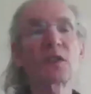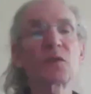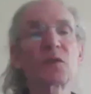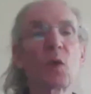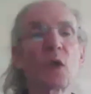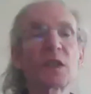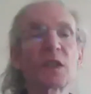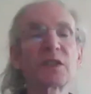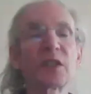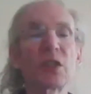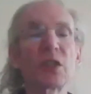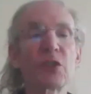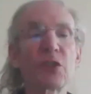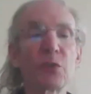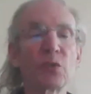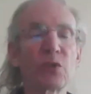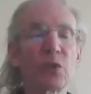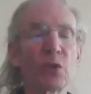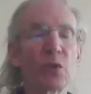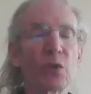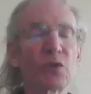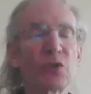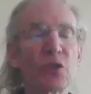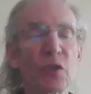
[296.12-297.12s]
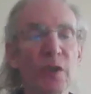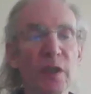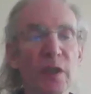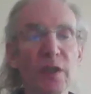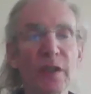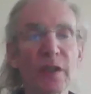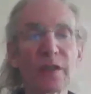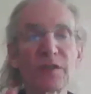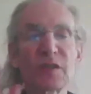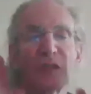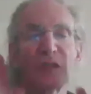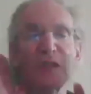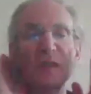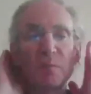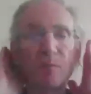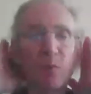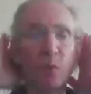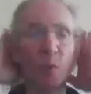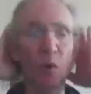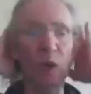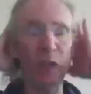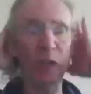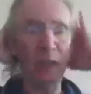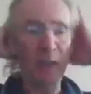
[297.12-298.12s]
what, what did you do during, this is
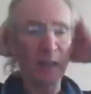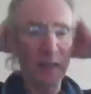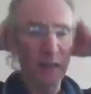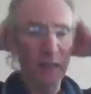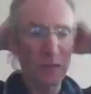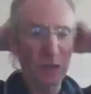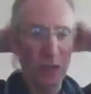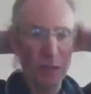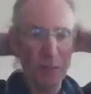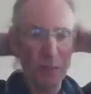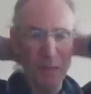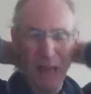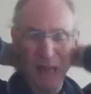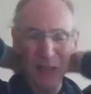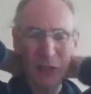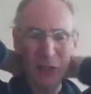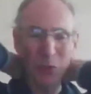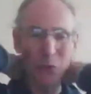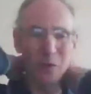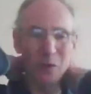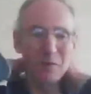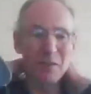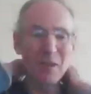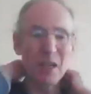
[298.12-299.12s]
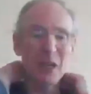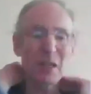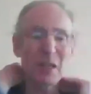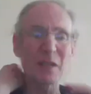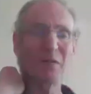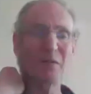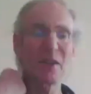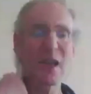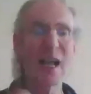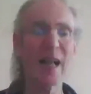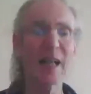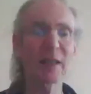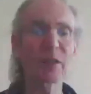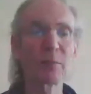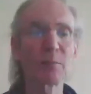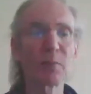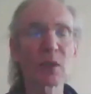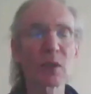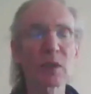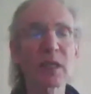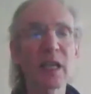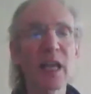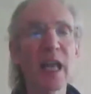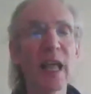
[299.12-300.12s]
important. This could make you a very
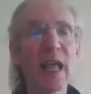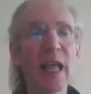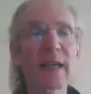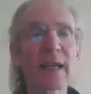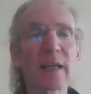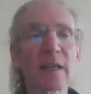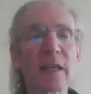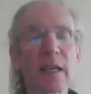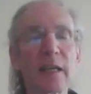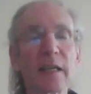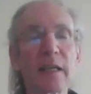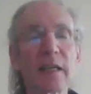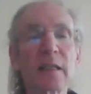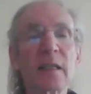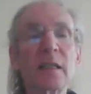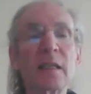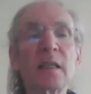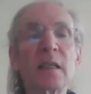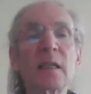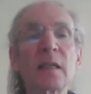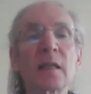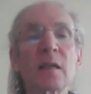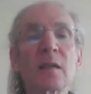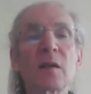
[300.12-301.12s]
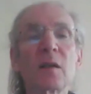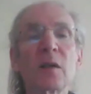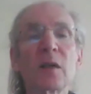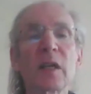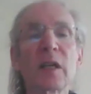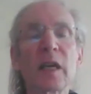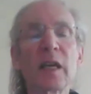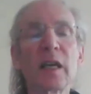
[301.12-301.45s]
valuable candidate. I was